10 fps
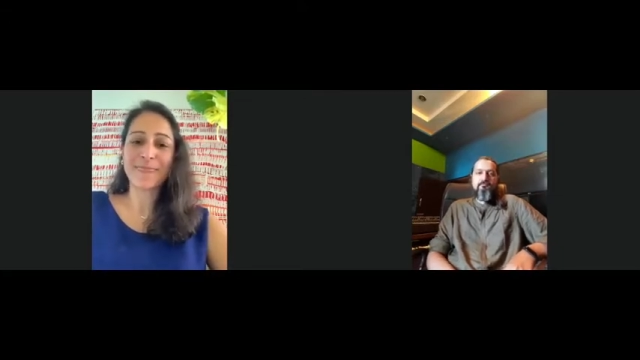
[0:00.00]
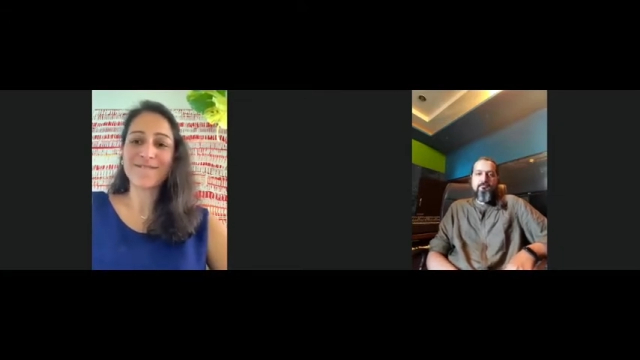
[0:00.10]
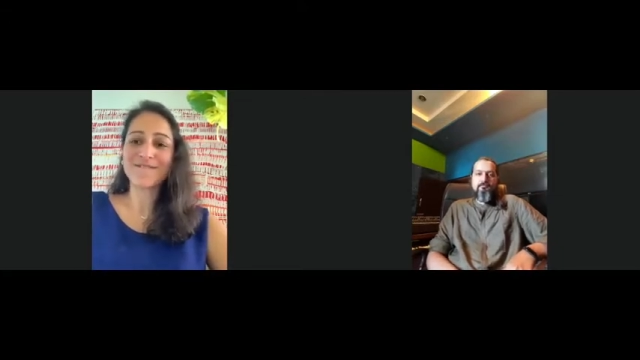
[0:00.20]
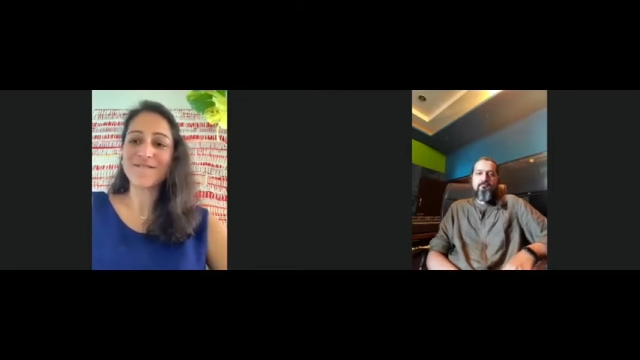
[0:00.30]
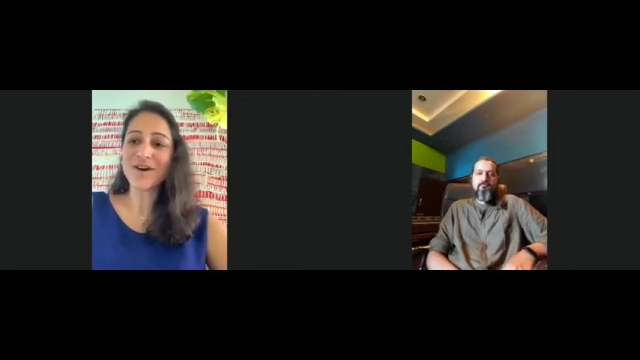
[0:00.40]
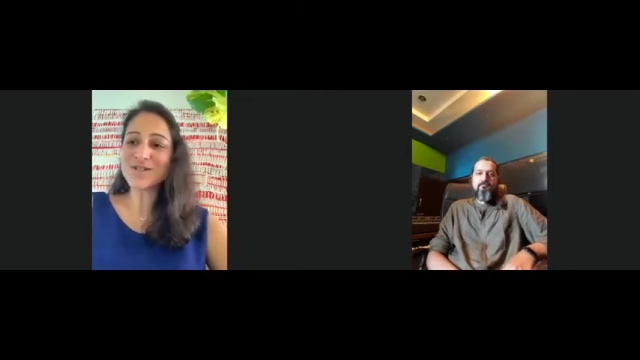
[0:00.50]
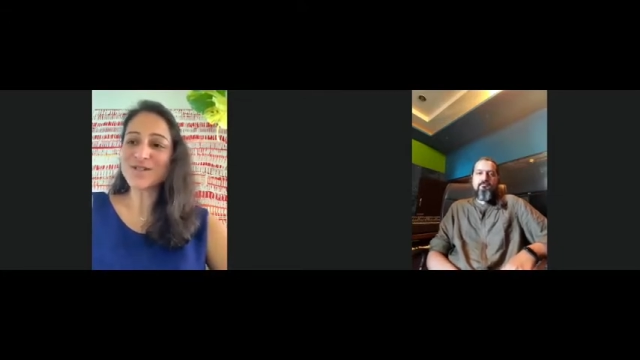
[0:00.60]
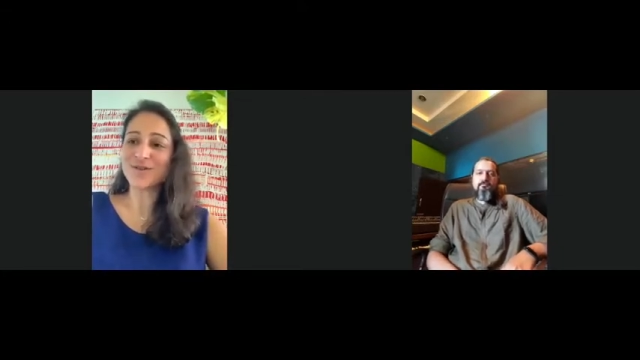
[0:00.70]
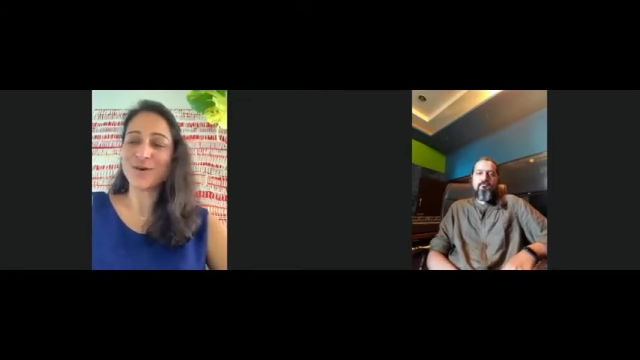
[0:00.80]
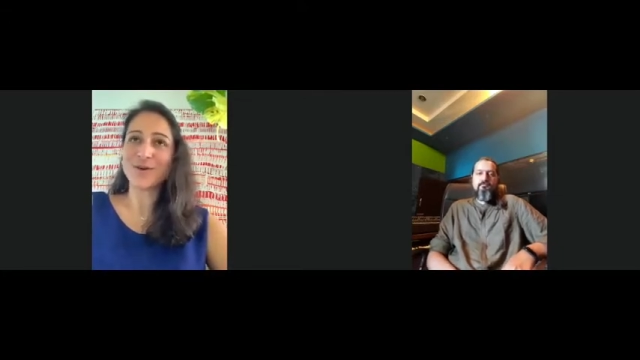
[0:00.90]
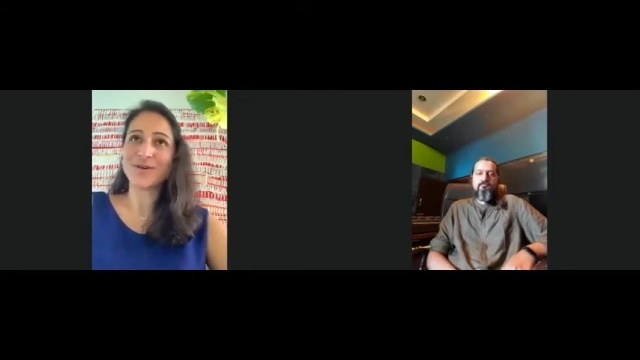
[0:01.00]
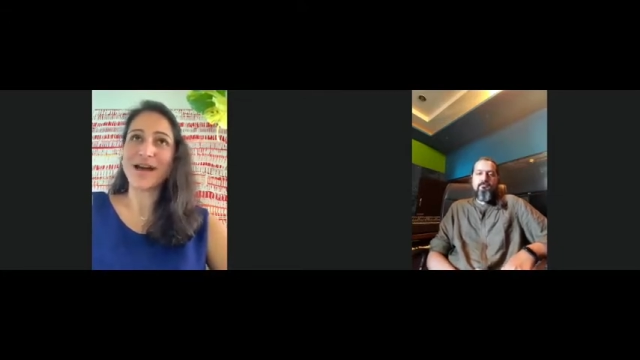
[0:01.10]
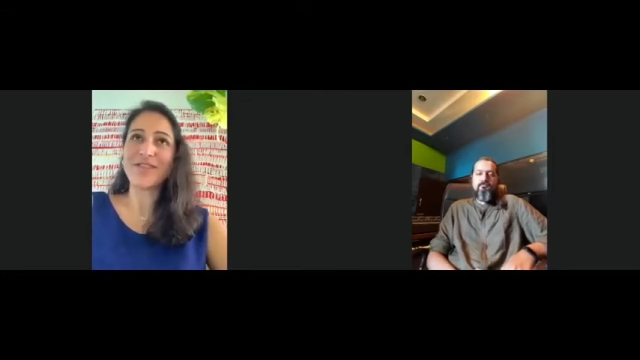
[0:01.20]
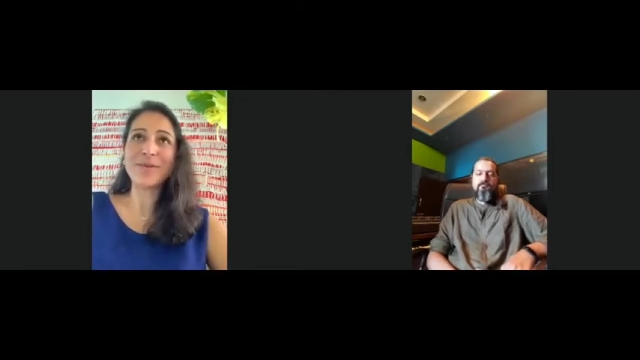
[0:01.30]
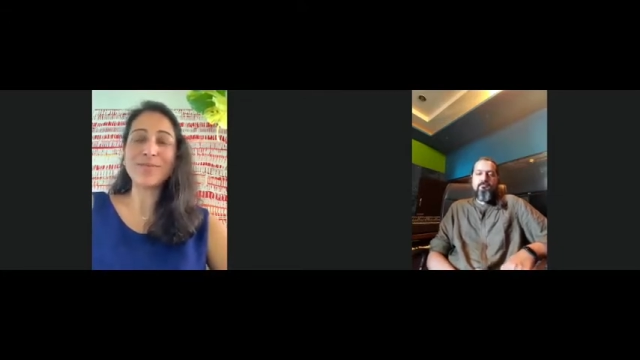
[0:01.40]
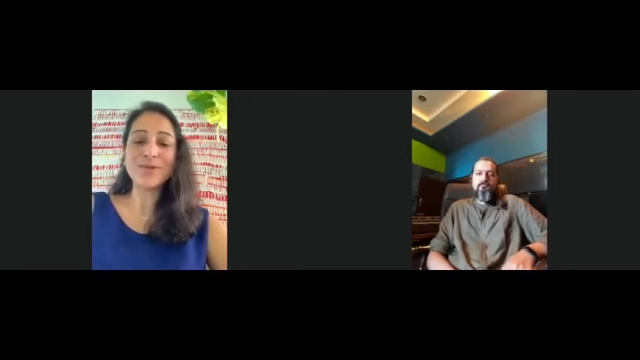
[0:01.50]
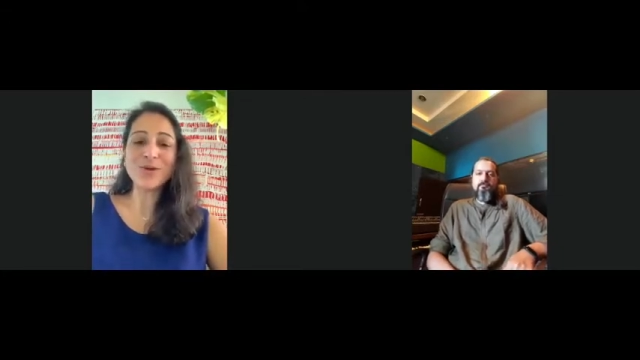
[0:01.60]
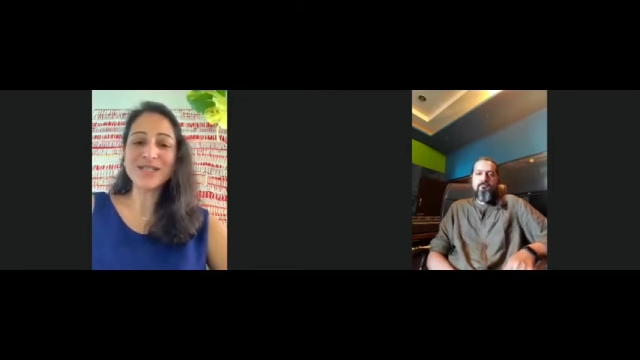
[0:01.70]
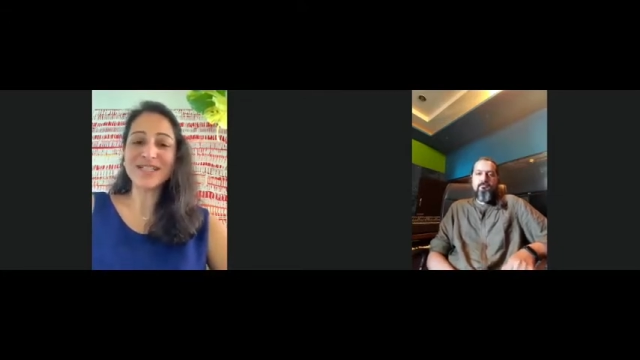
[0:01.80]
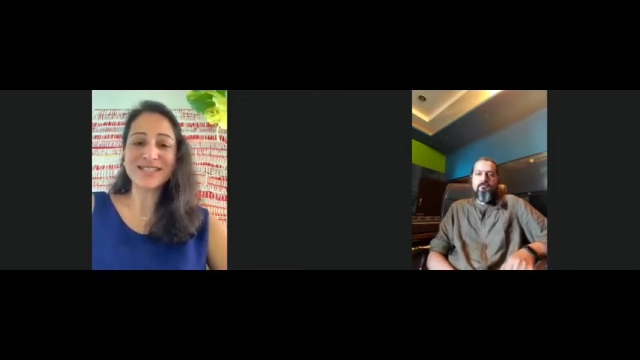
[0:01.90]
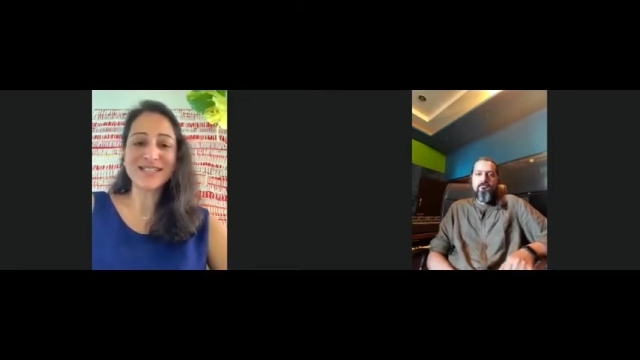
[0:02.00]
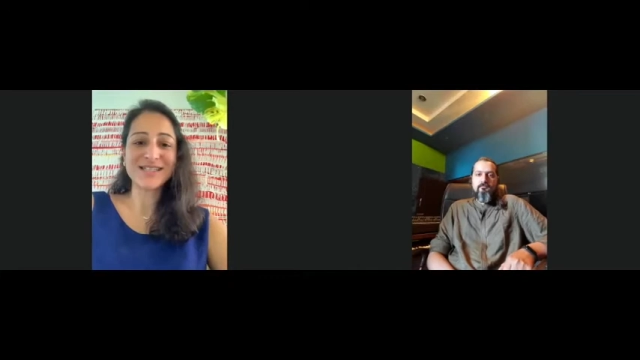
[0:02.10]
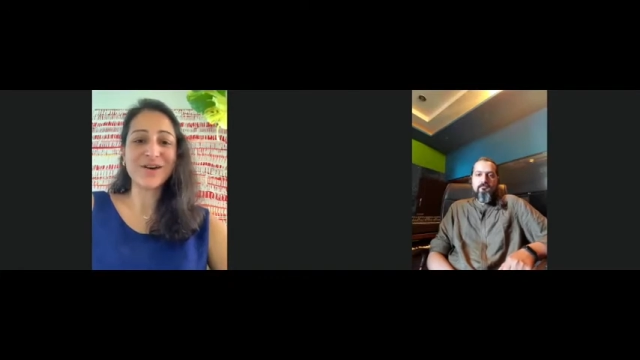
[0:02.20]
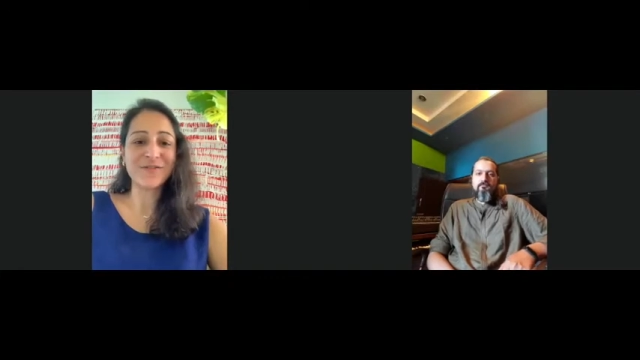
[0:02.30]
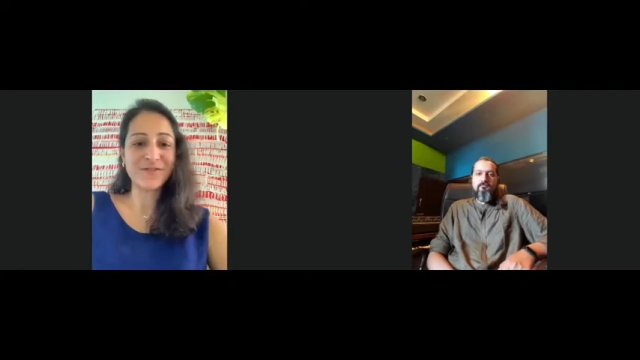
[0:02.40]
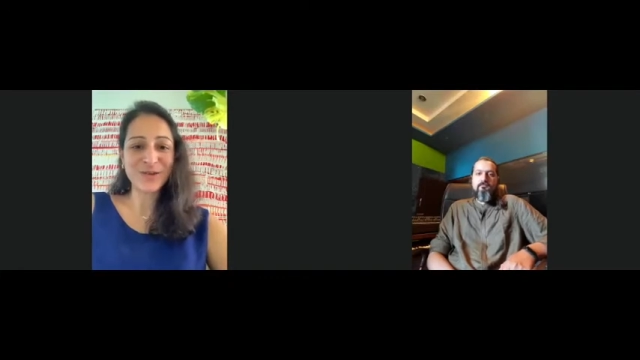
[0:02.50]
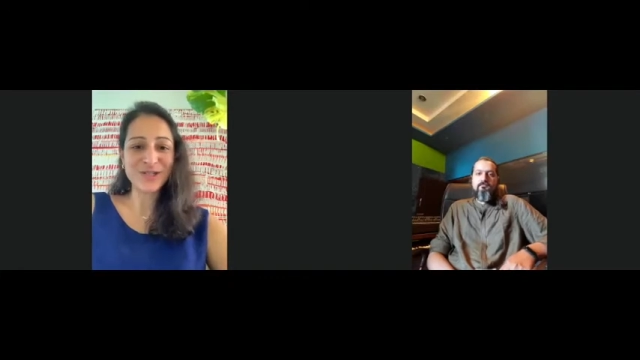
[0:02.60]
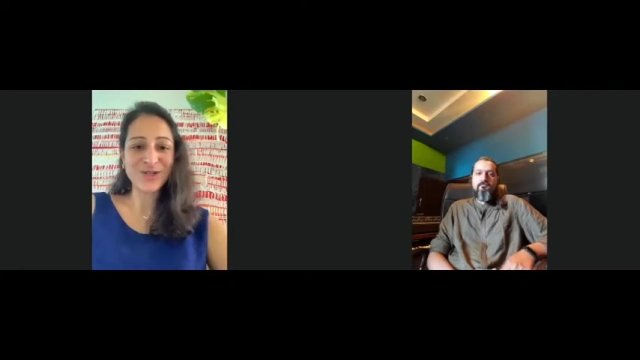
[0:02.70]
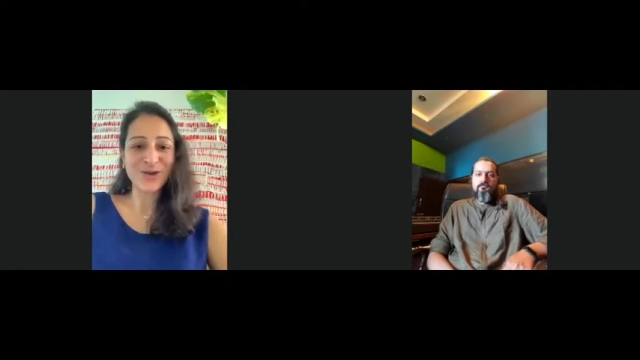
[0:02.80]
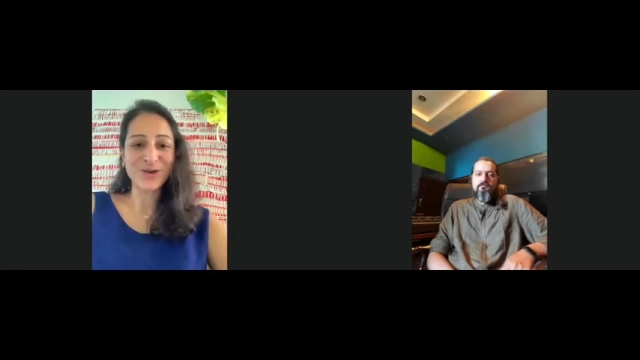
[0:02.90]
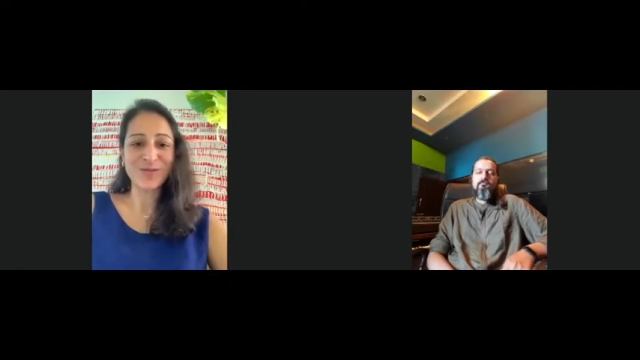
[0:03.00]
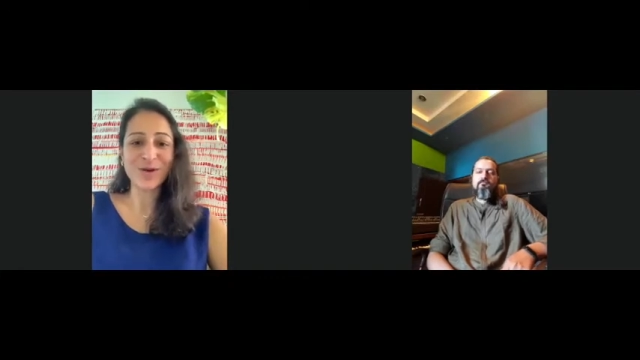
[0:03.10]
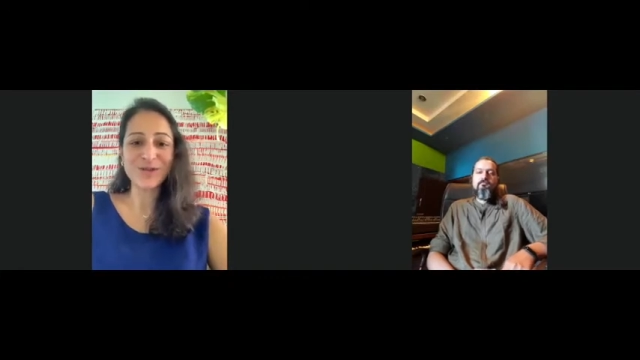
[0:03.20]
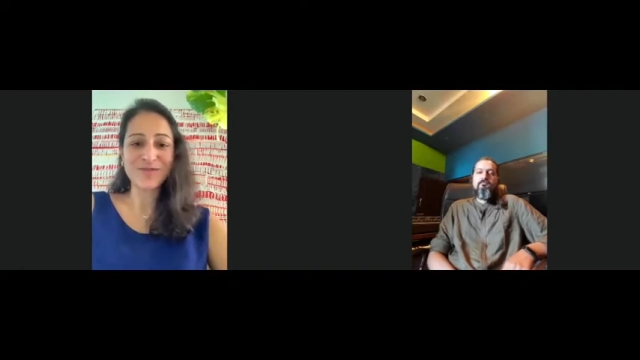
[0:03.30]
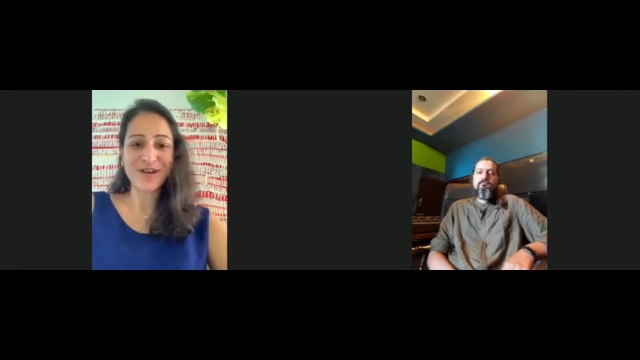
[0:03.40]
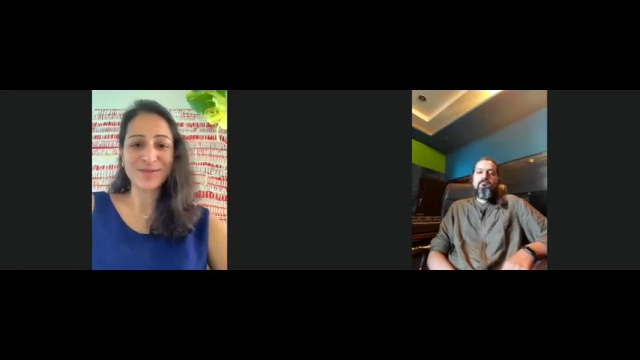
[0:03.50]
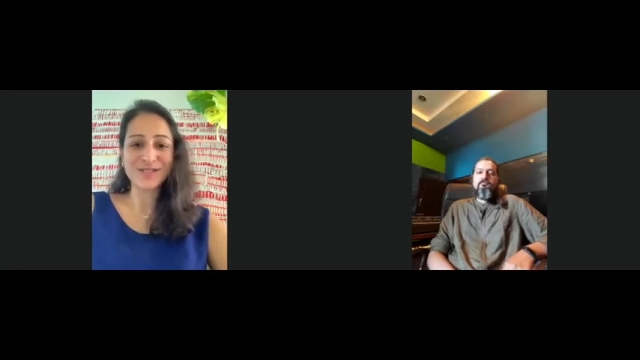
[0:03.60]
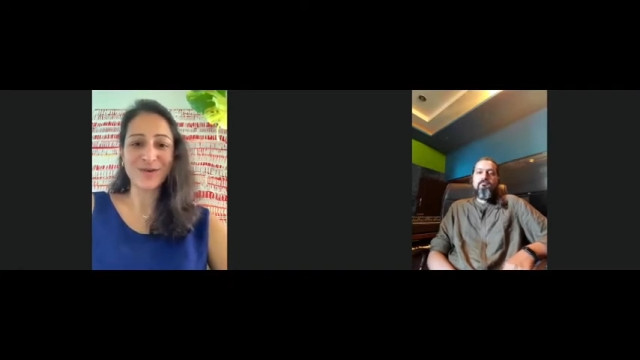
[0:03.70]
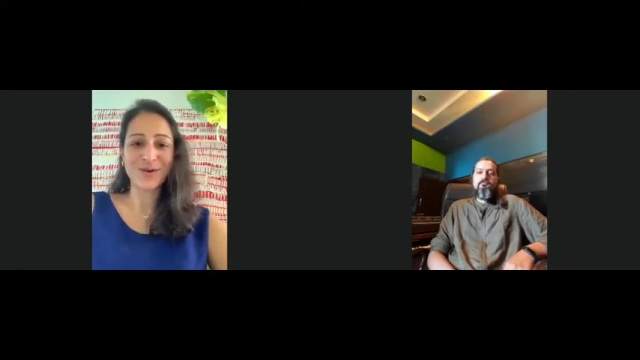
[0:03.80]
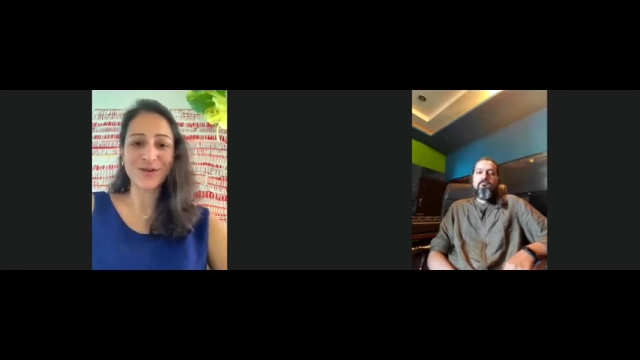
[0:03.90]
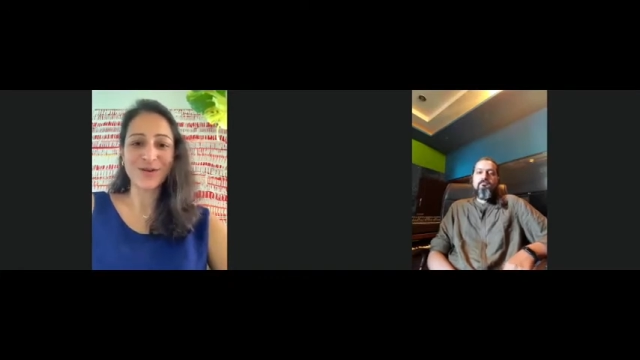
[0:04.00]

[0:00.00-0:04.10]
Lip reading: First of all, I think music itself, for which you're most famous for,